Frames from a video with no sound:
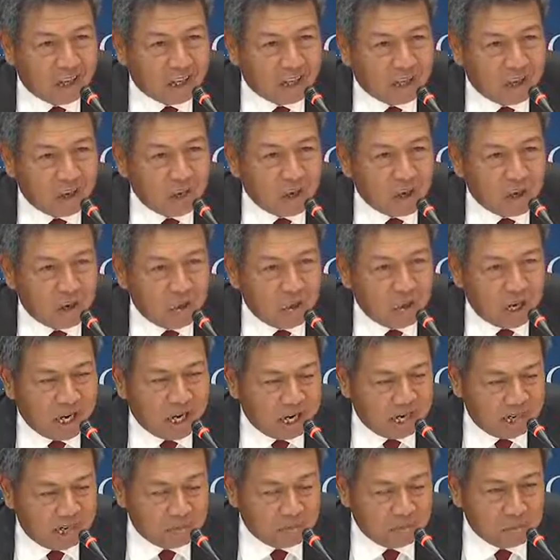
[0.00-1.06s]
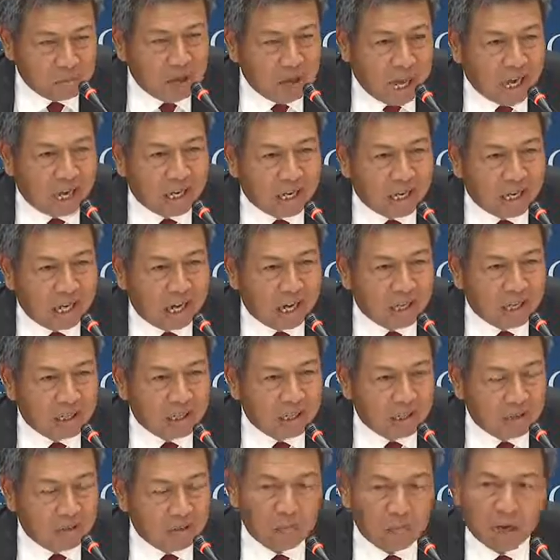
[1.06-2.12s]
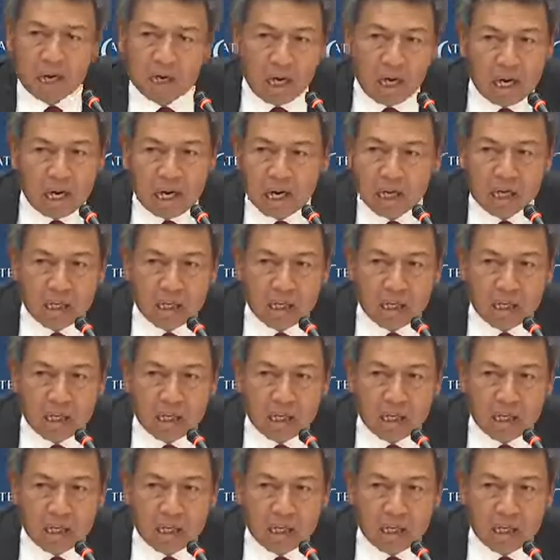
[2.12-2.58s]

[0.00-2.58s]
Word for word: giving away men and but